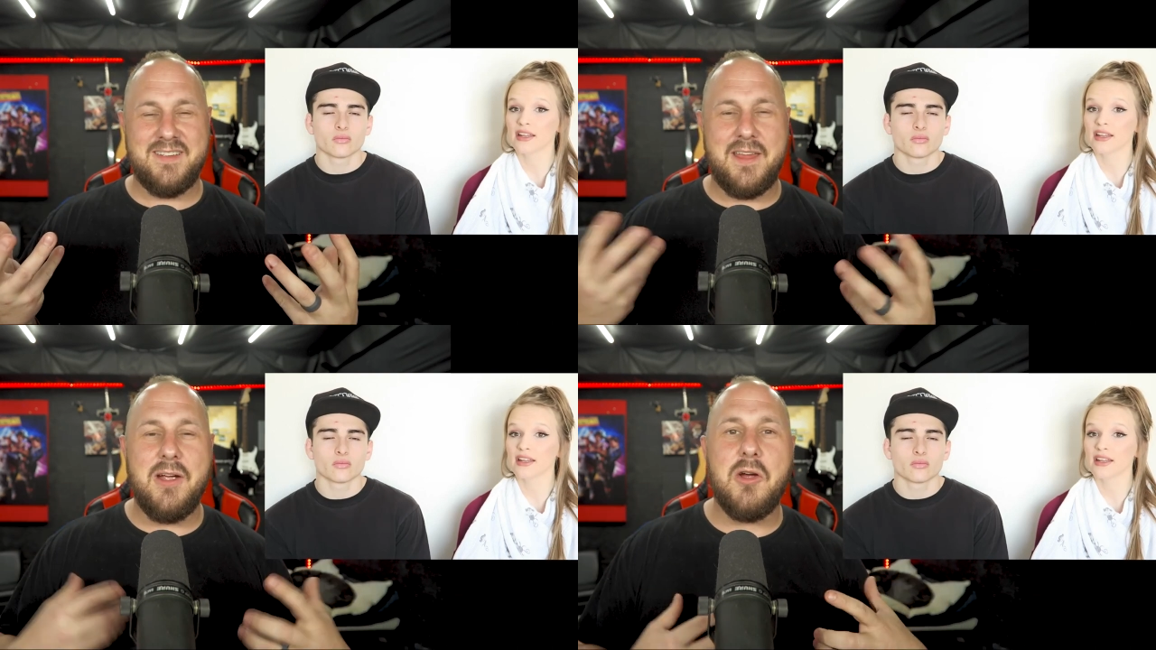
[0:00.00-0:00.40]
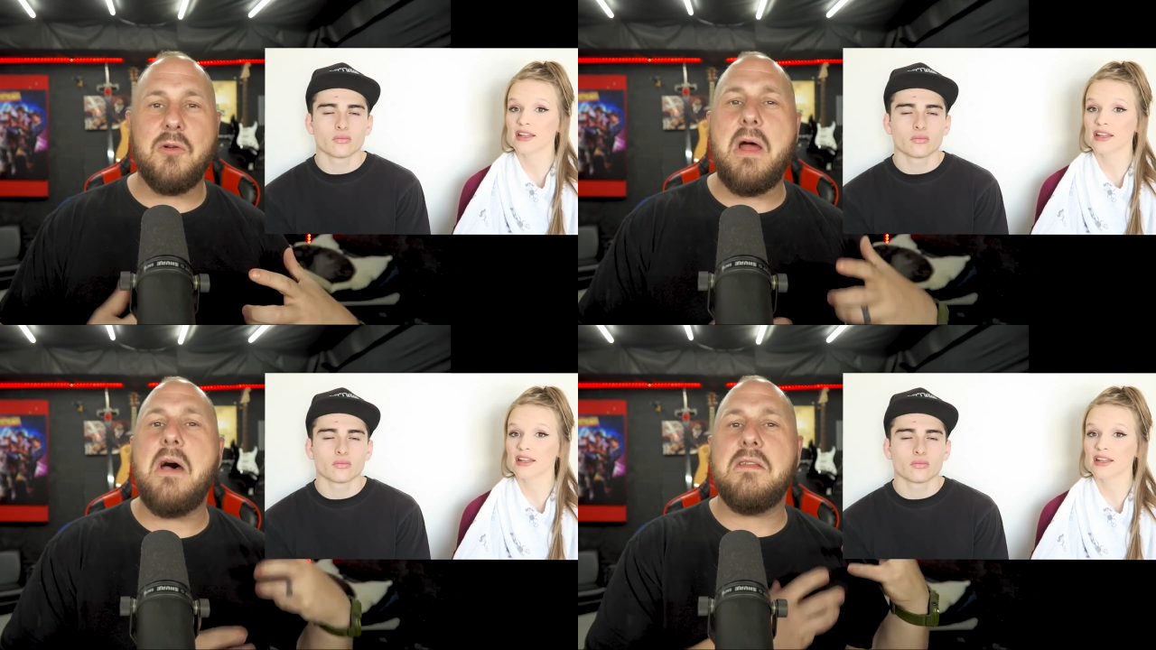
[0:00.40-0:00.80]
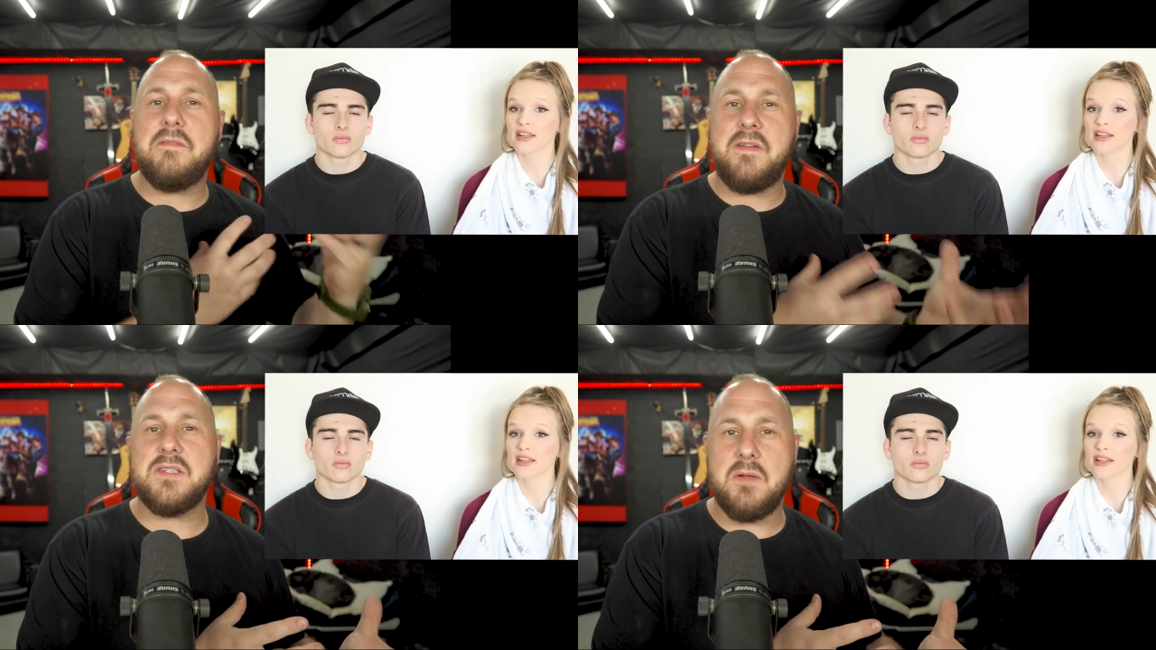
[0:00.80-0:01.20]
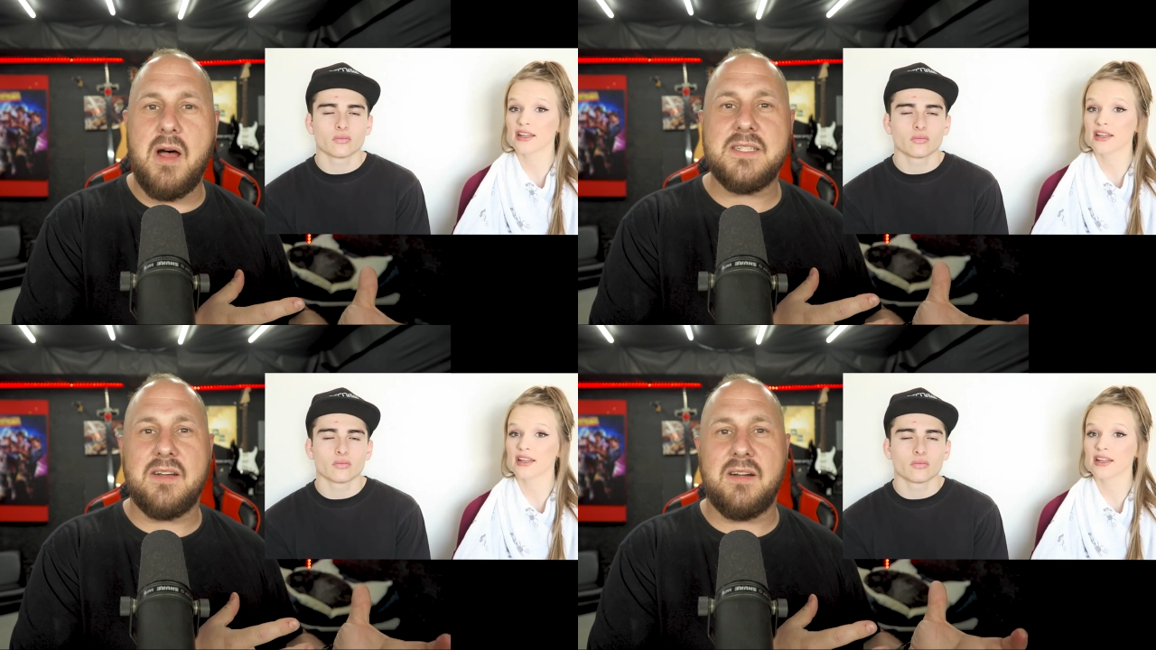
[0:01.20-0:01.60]
Speaker 1: Kyra grew out of the phase with
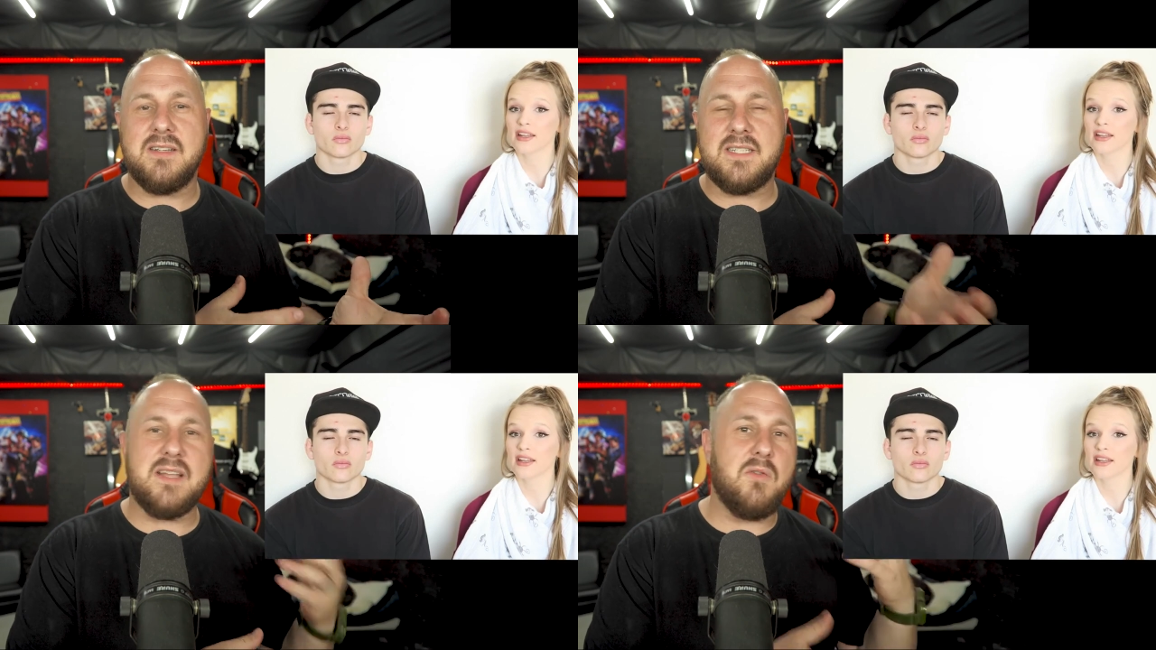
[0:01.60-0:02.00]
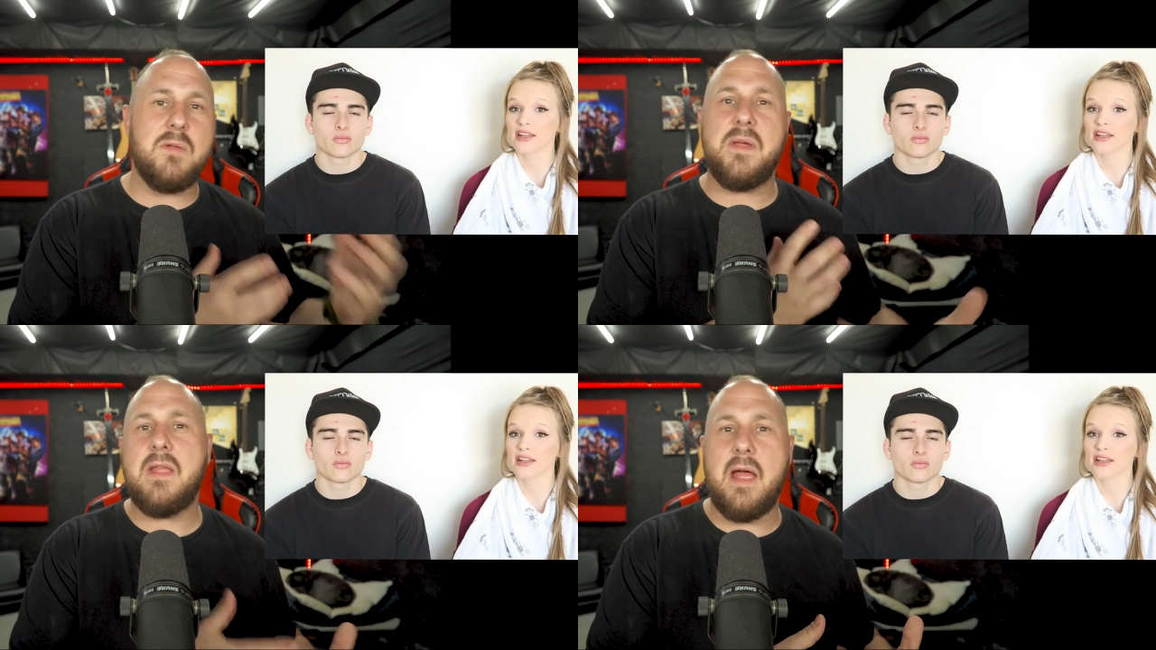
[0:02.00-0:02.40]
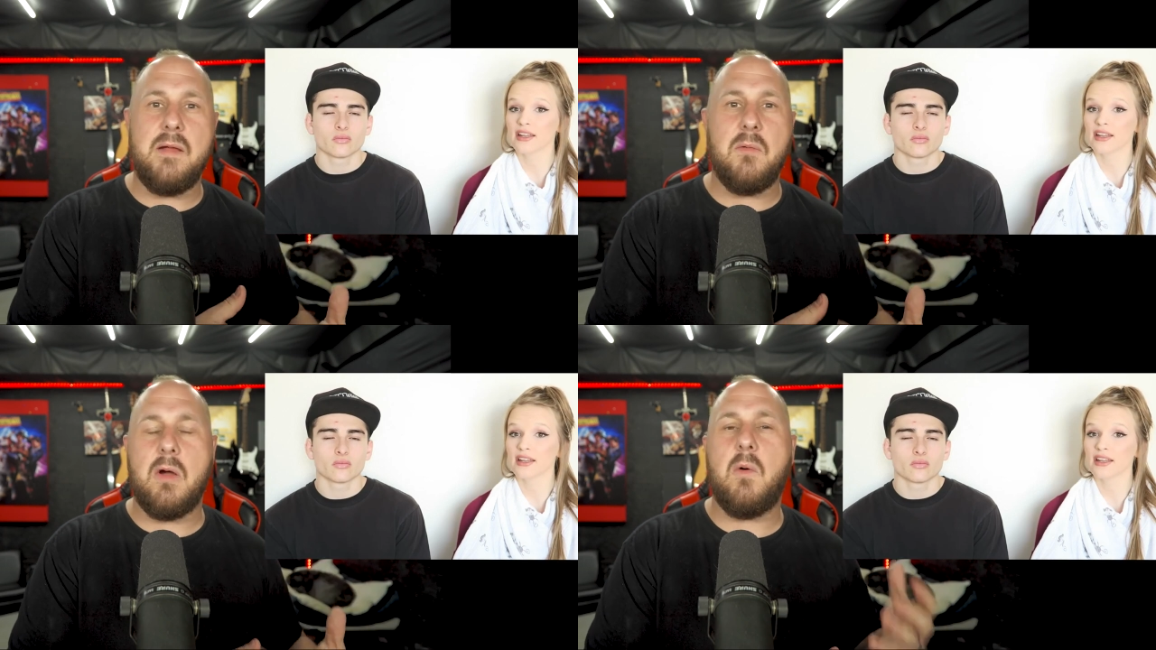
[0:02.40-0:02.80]
Oscar. Says I don't want to be that anymore.